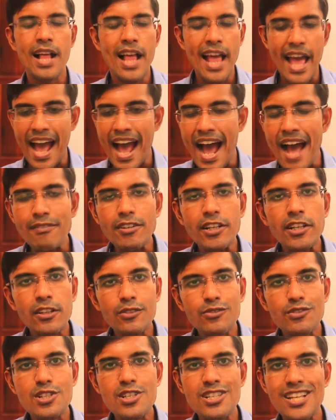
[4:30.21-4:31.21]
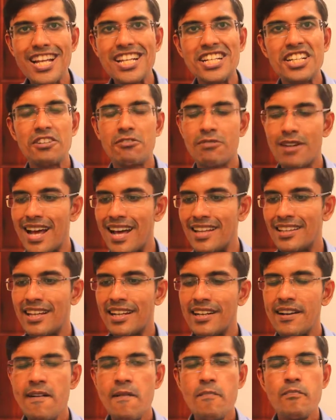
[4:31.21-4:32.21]
Have a conversation rather
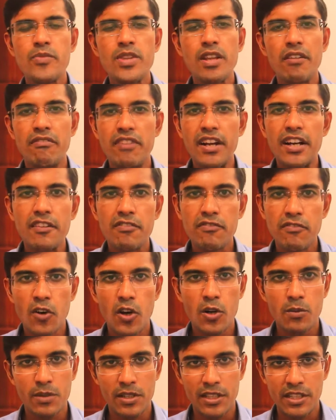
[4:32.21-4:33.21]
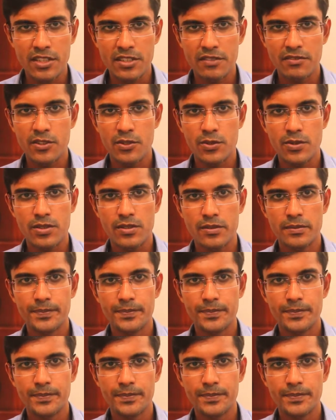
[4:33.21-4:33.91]
than very formal interviews.